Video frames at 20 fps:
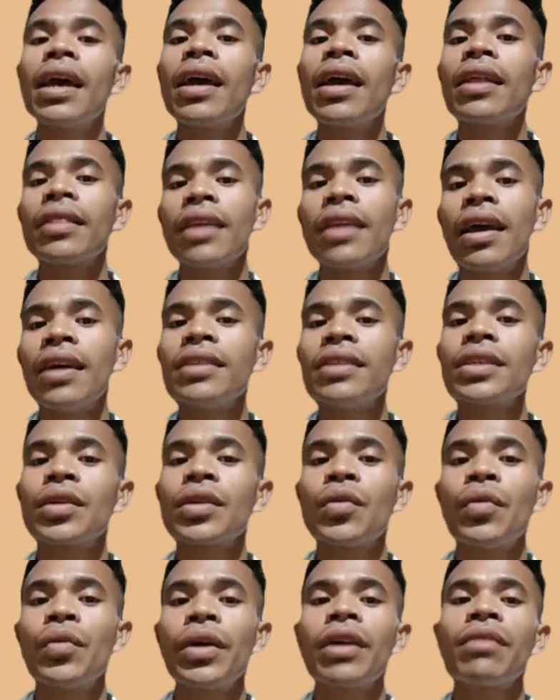It is a
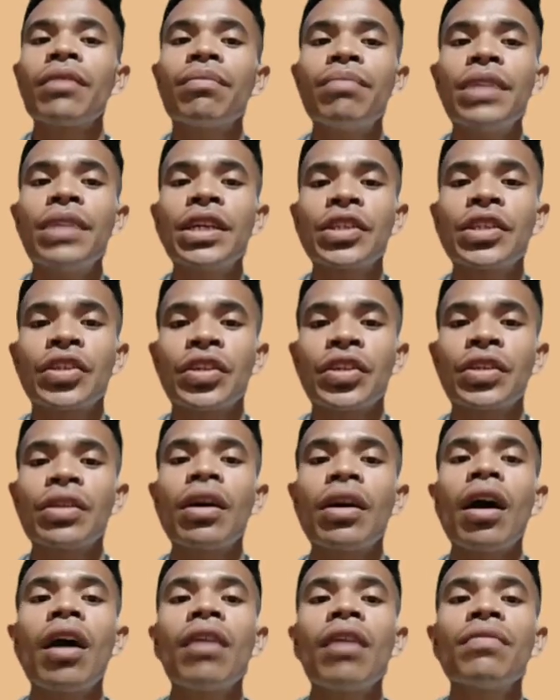quick
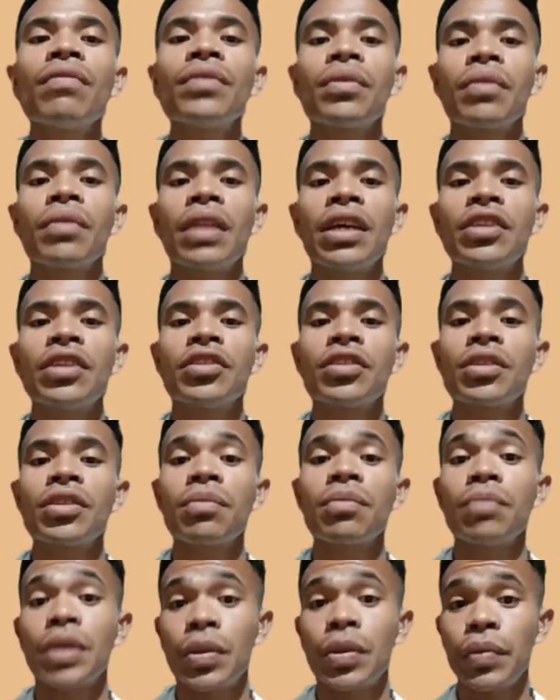picture of the
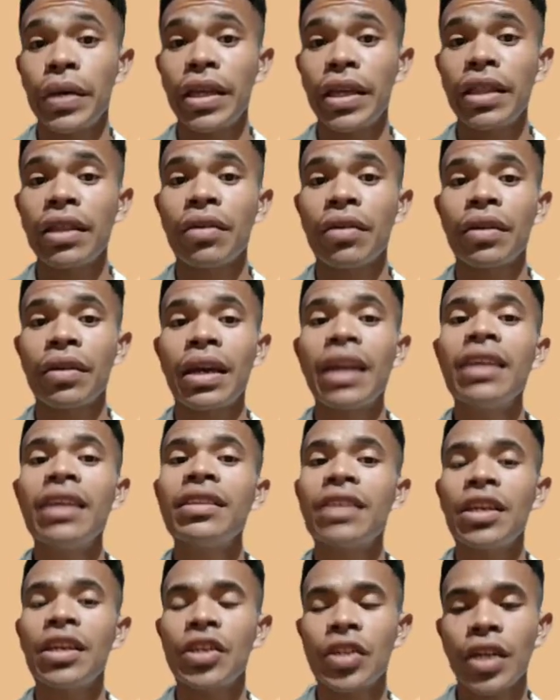relationship between the
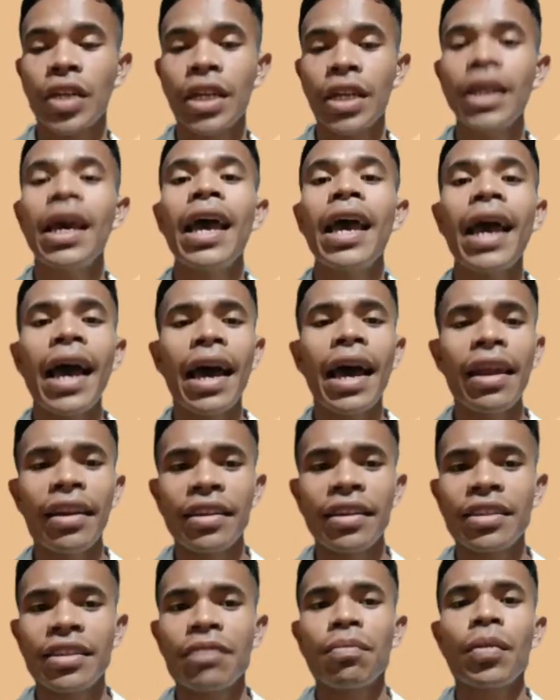organization and
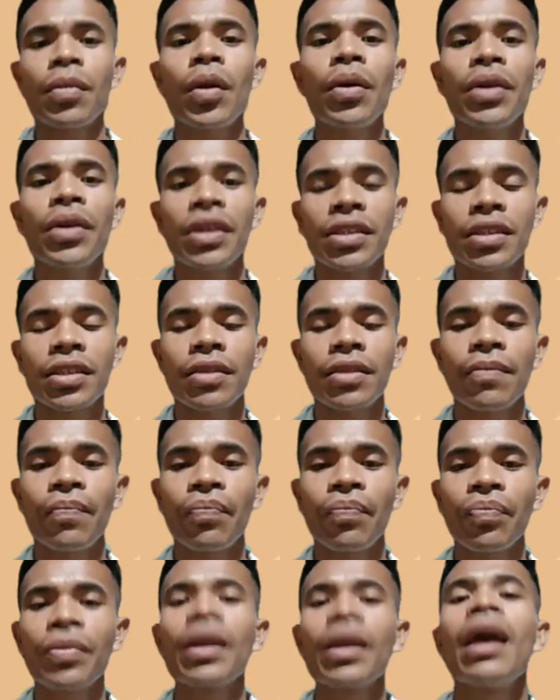its employees.
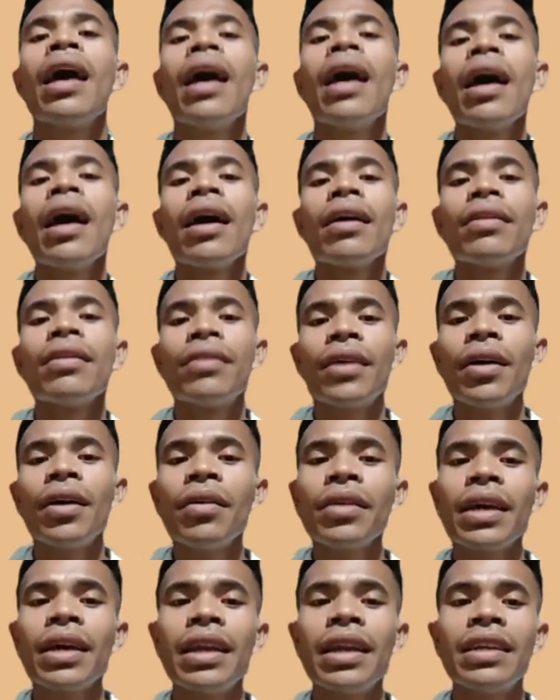The
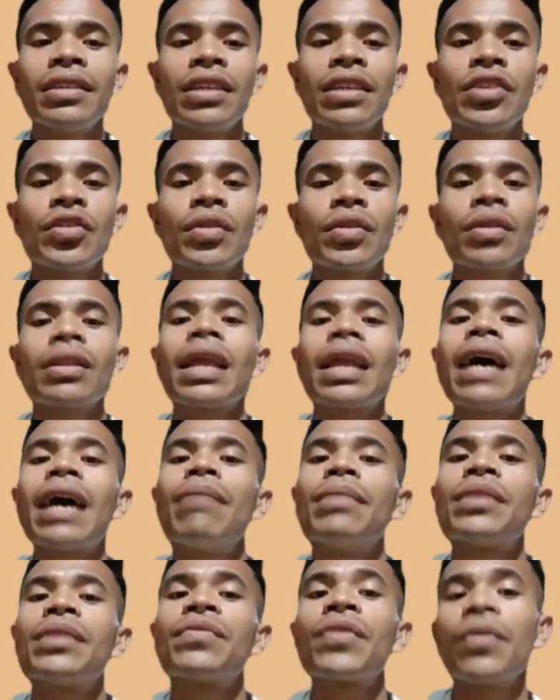organizational
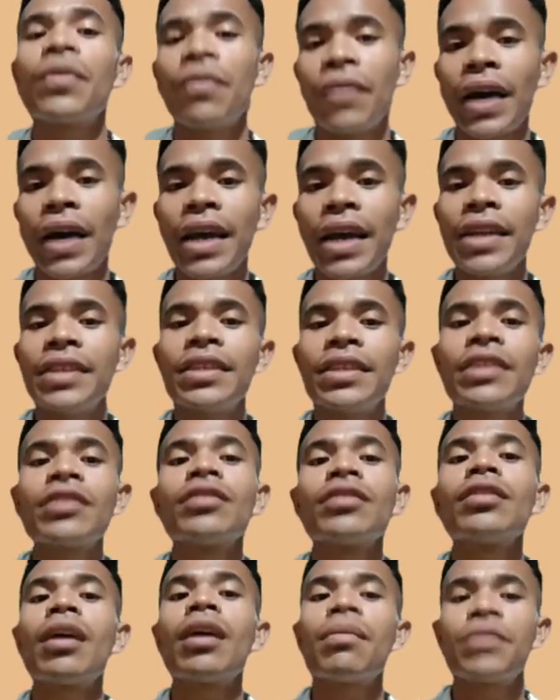climate provides a
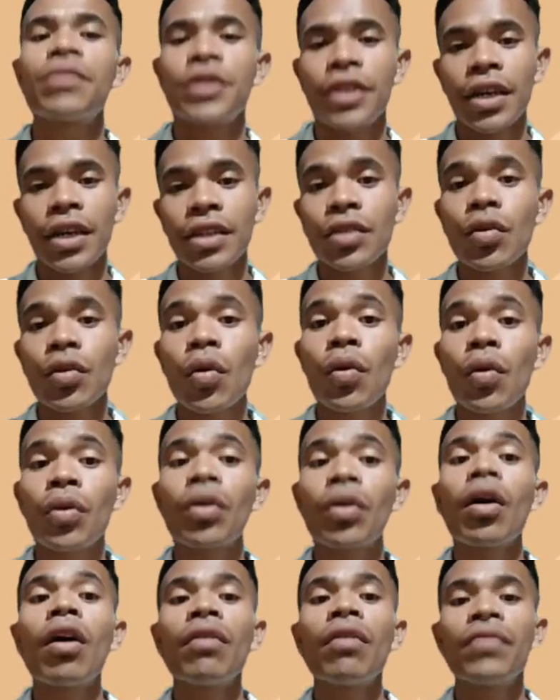snapshot
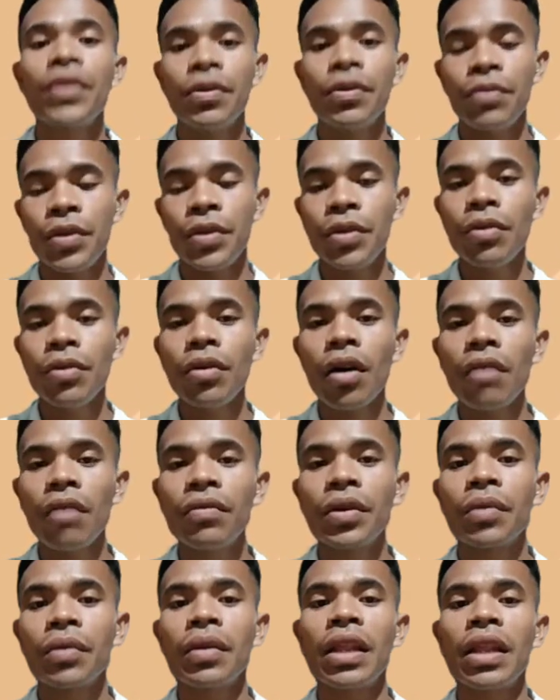or overview
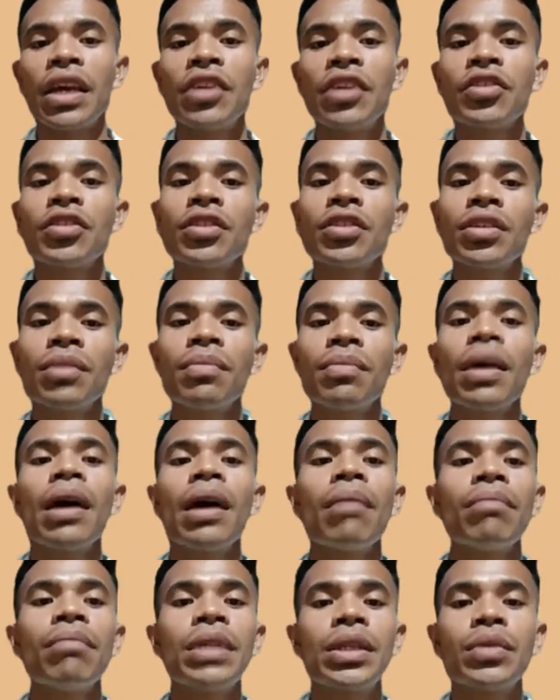of the relationship
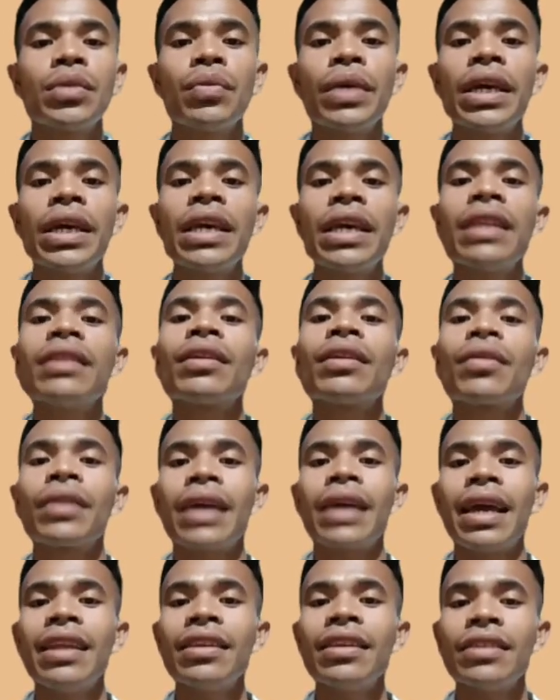between the
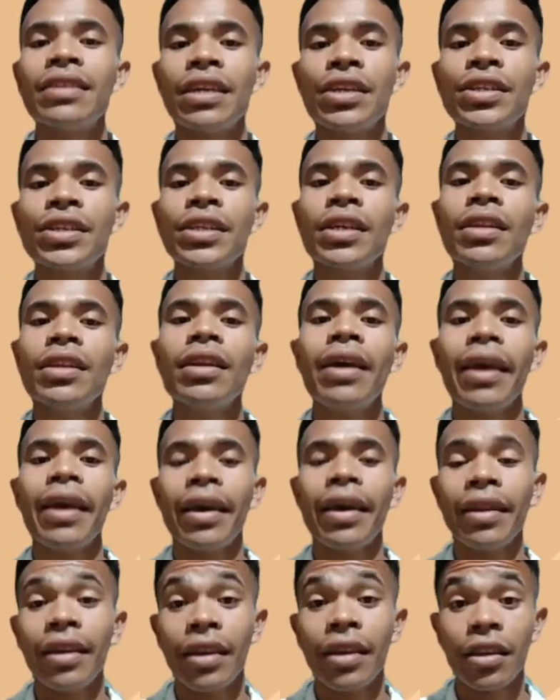organization
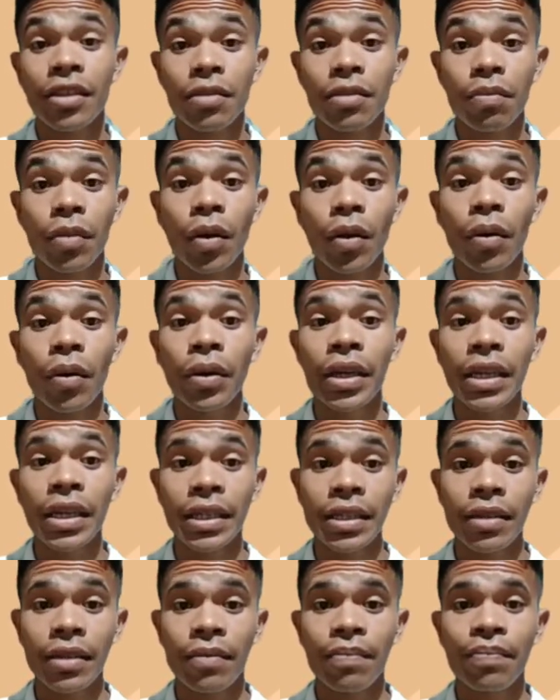and its
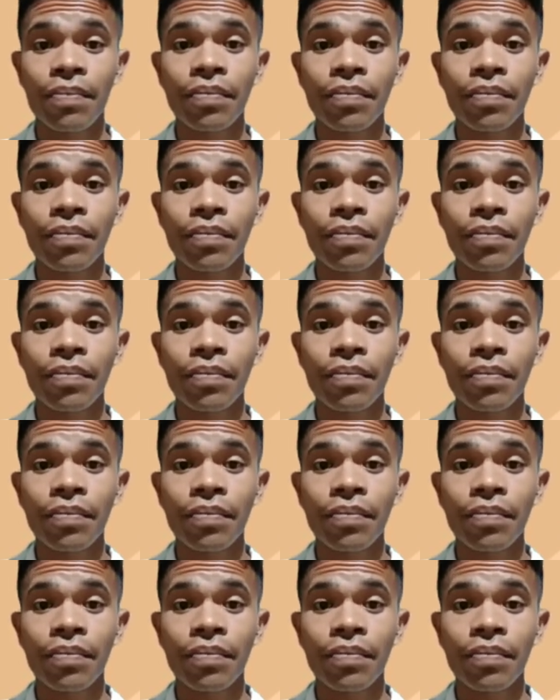employees.